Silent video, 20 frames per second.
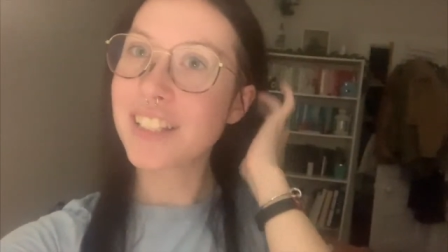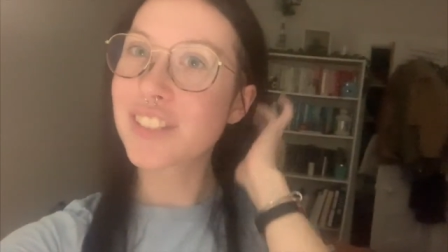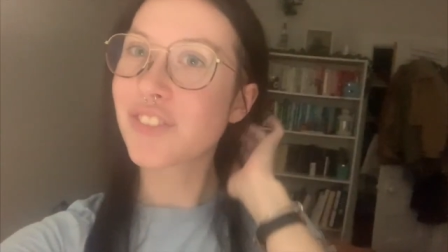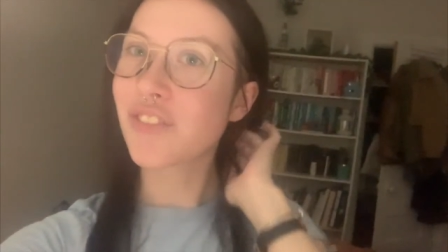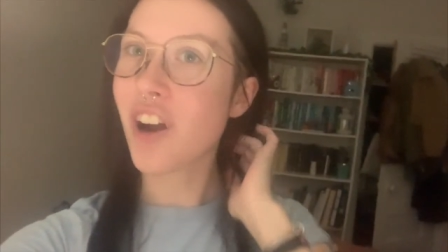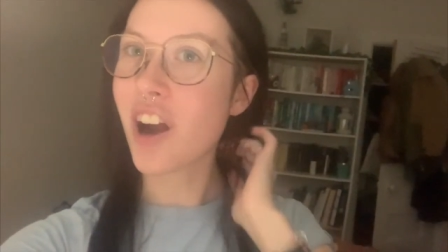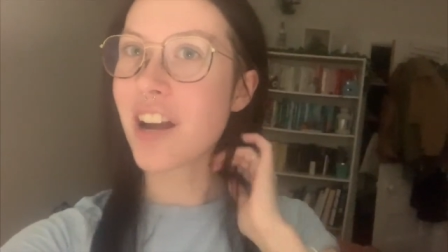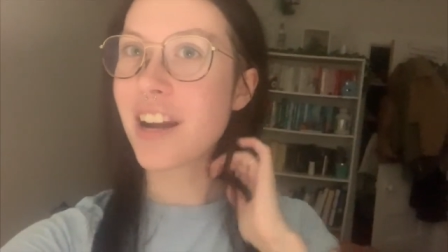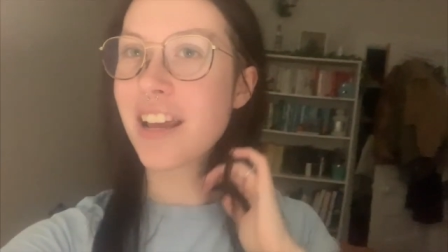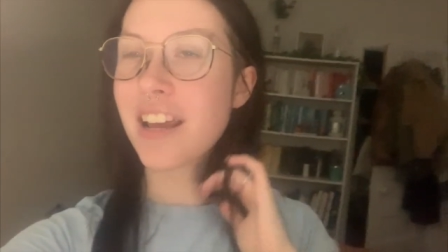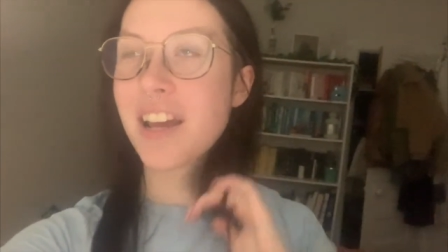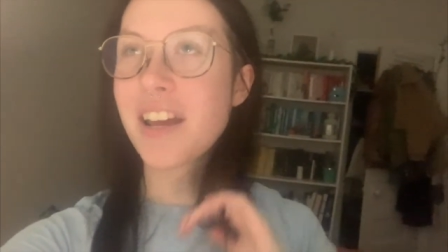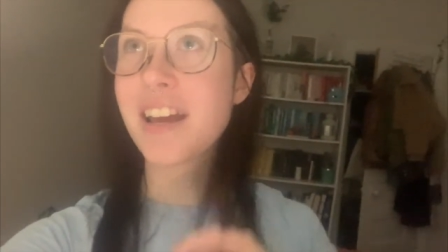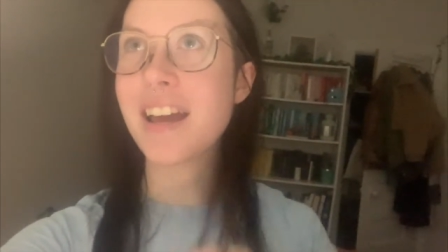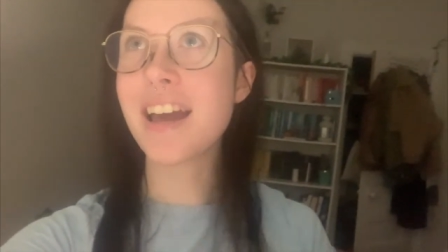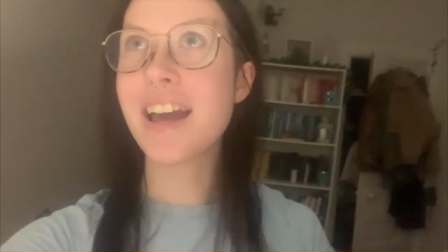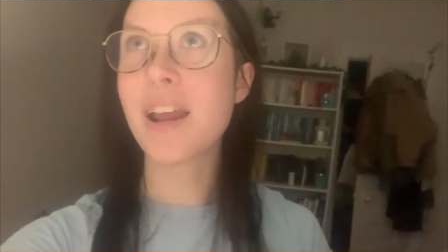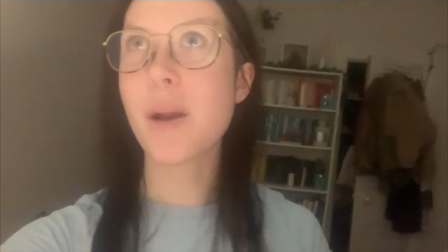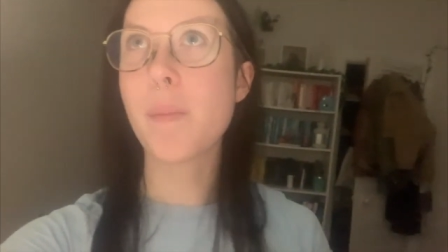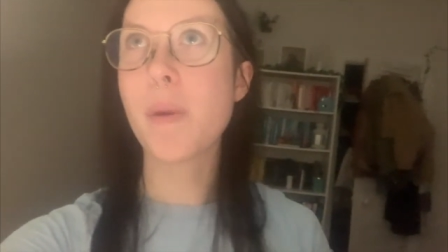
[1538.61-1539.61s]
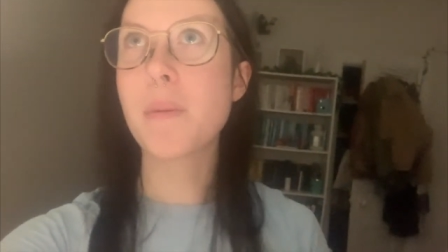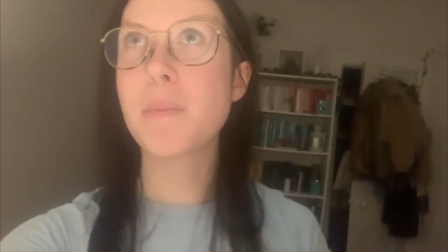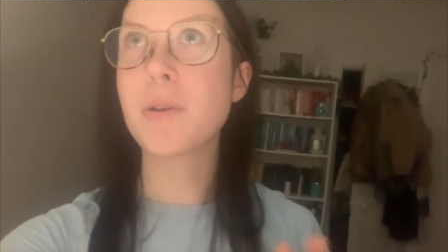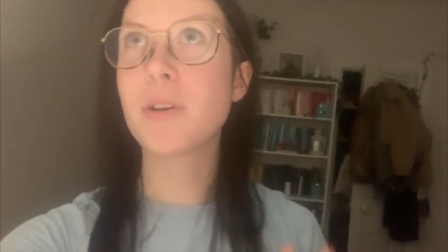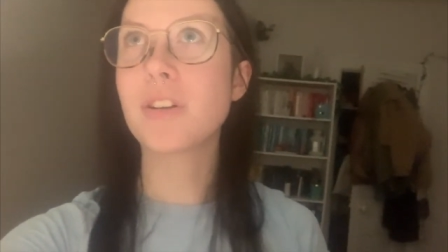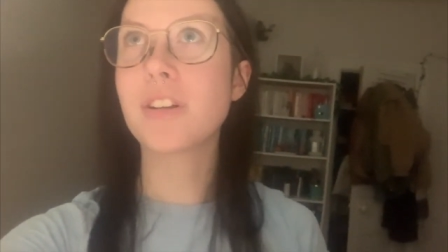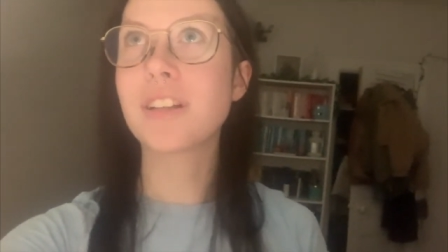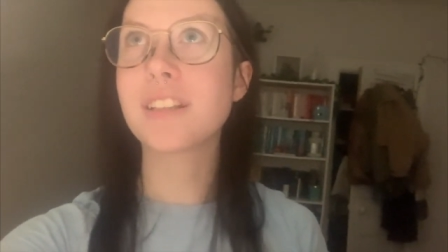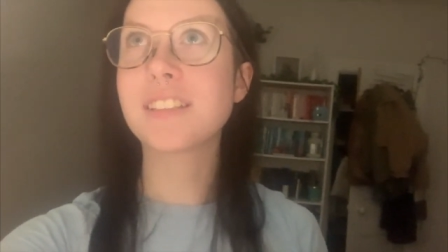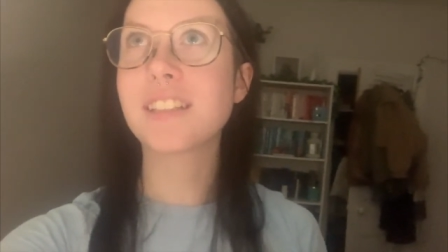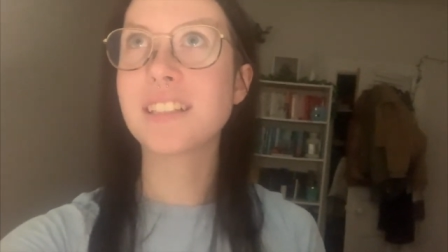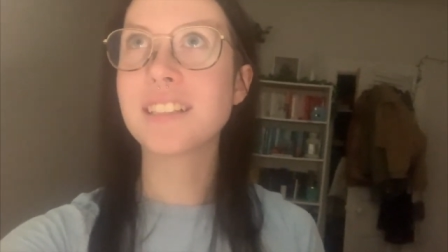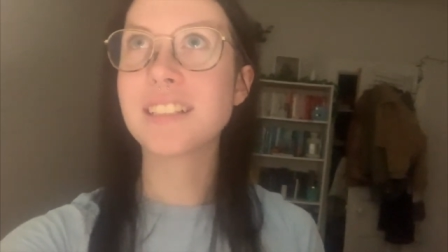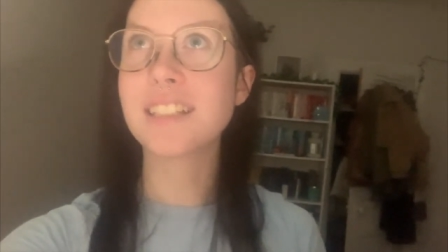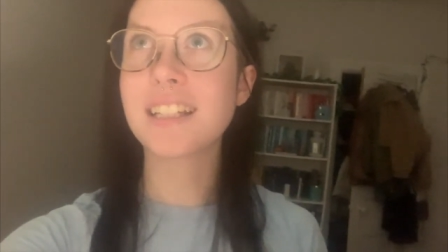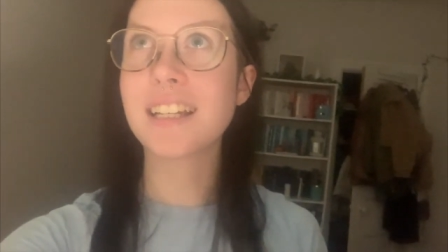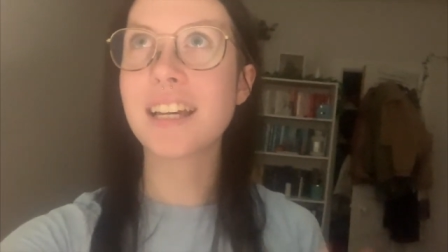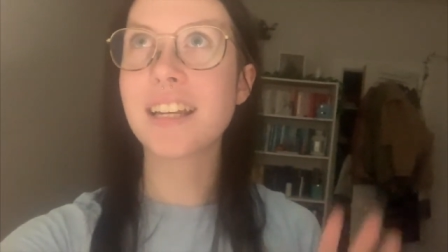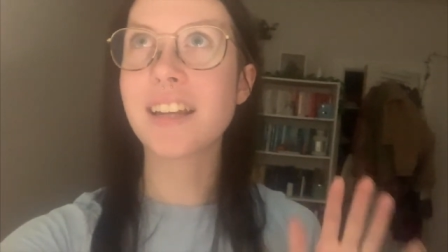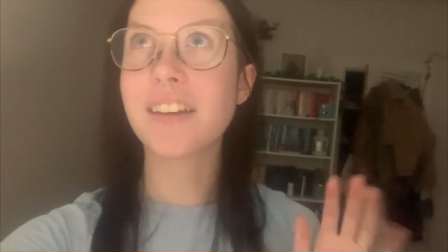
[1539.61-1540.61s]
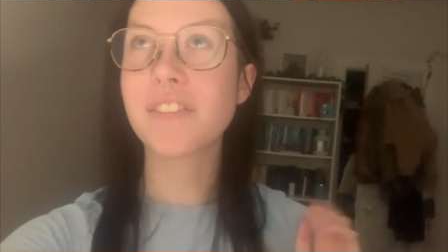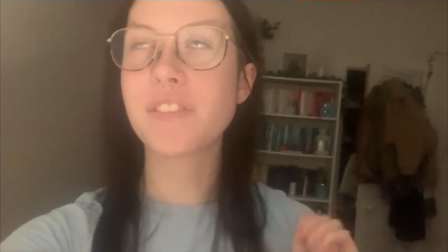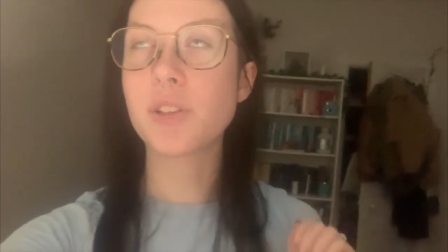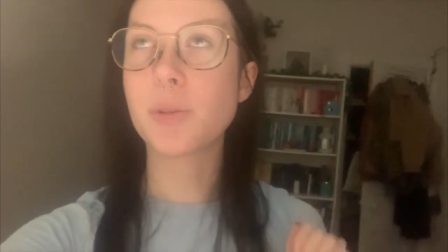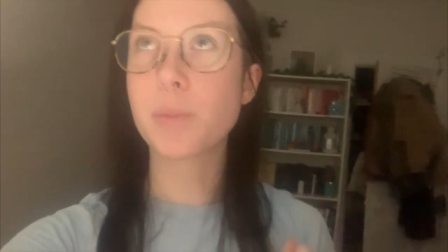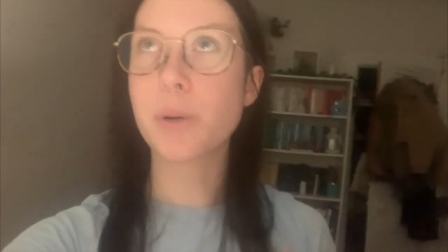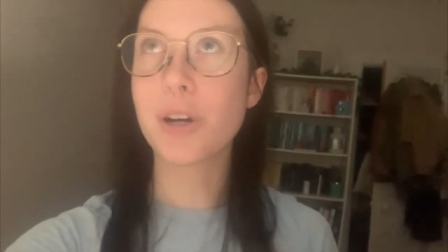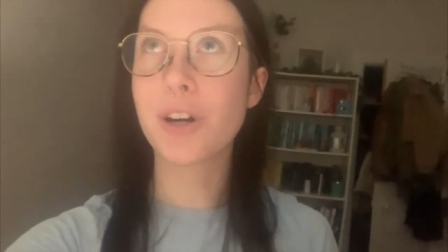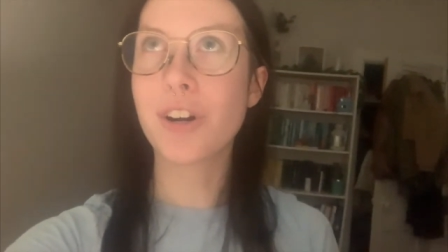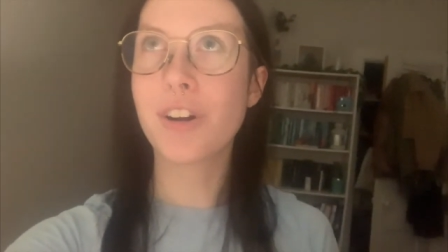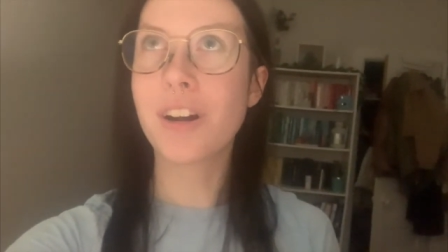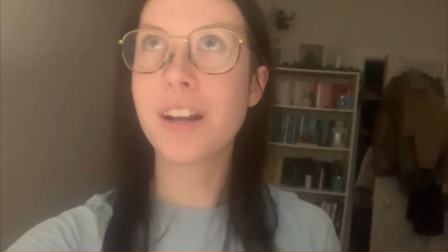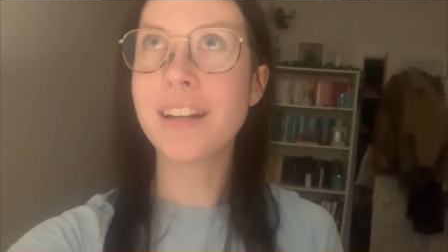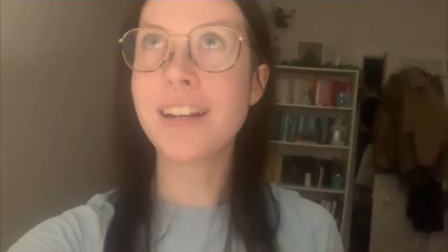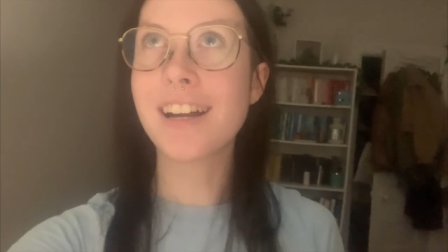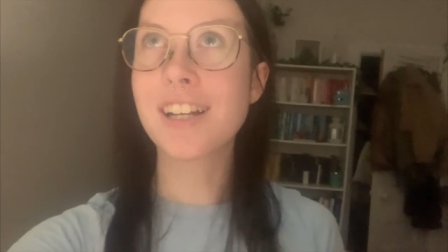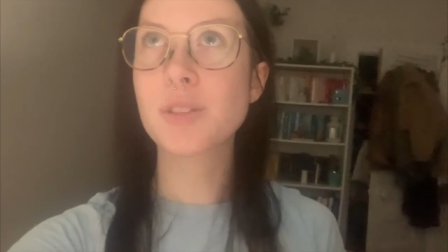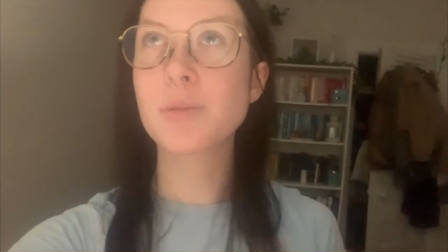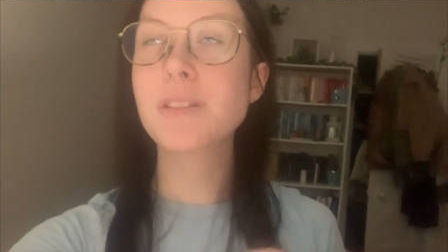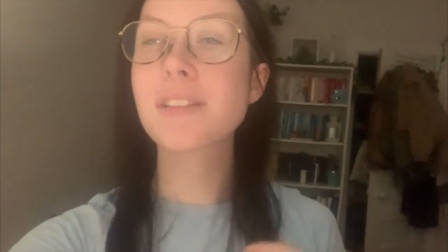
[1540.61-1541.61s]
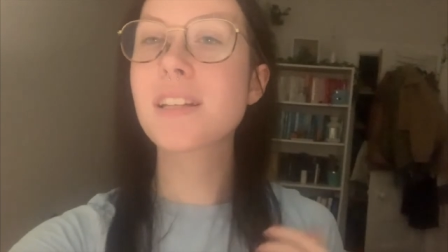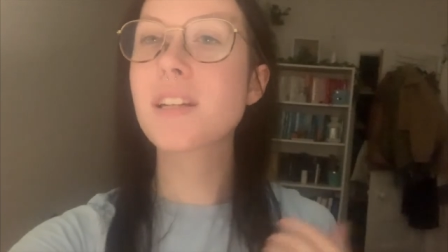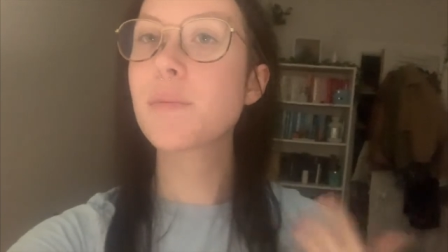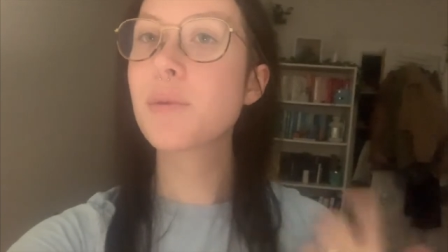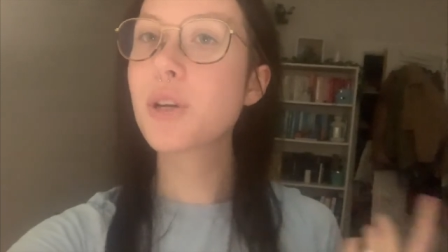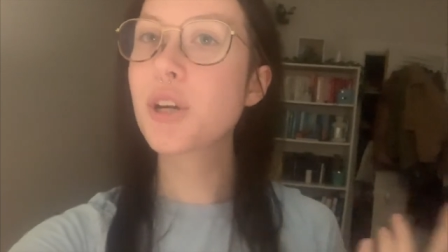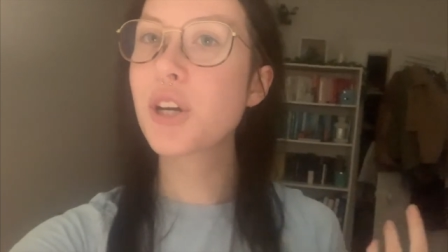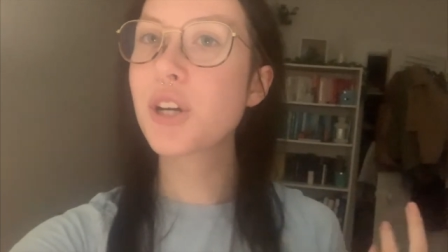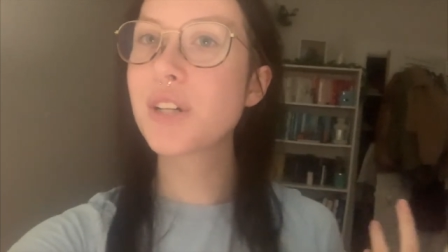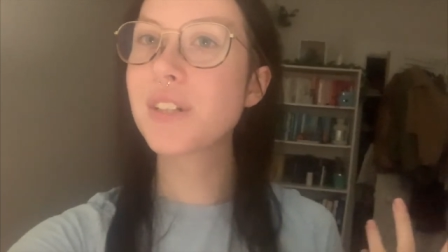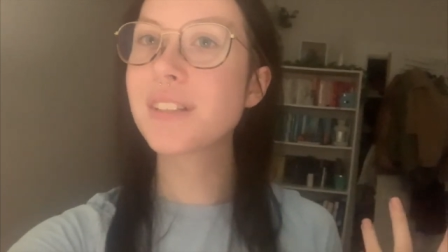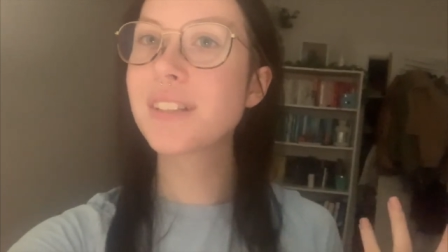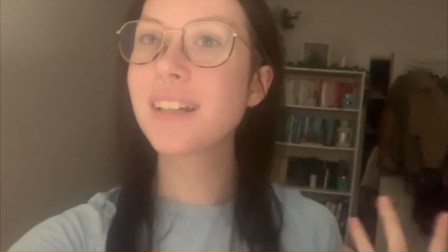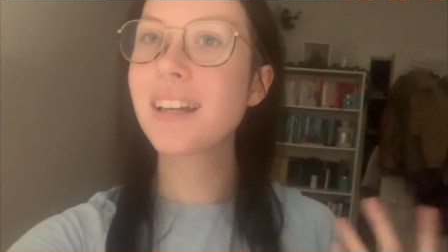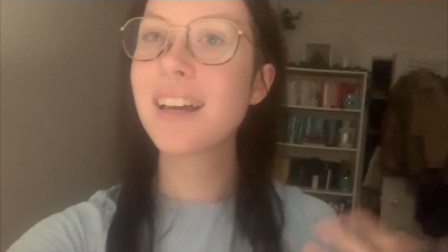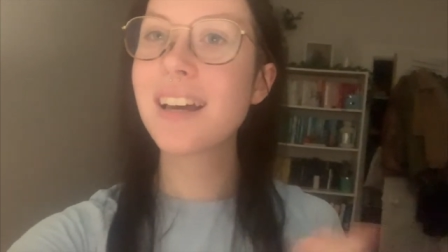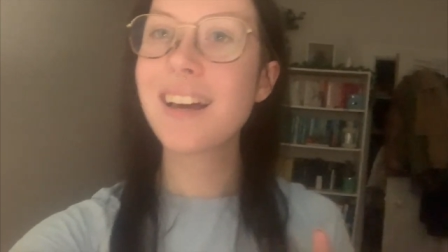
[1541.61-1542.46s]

It's Friday and my period's ending and I feel better and next week's gonna be good.